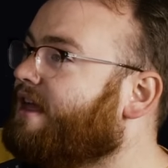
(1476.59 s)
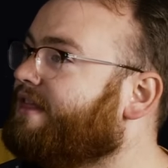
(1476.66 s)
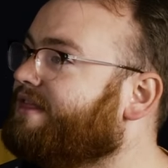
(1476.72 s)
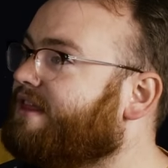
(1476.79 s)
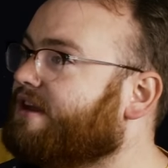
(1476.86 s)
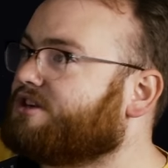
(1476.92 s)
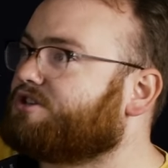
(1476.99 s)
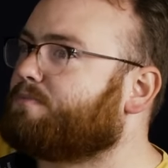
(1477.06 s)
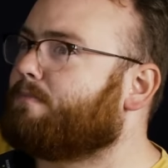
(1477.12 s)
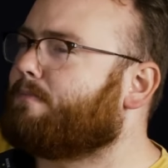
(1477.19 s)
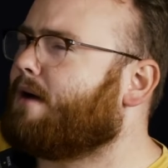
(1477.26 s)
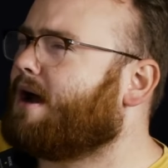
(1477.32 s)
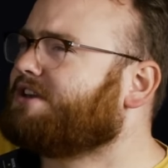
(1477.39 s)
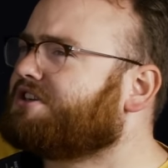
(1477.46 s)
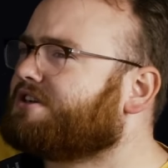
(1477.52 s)
There's
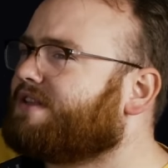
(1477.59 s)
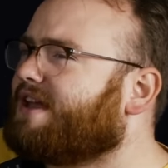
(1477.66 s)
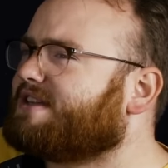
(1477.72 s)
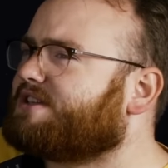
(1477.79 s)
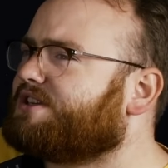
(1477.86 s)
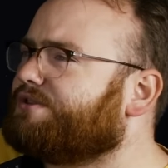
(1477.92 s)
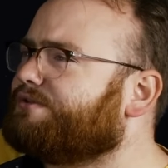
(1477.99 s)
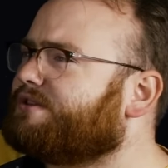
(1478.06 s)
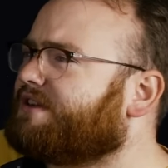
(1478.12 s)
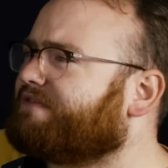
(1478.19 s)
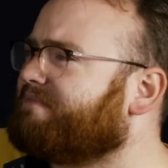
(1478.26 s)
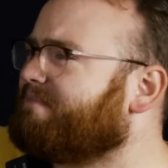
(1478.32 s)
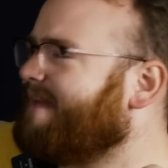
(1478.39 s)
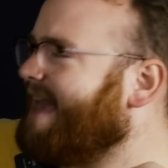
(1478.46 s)
much less use of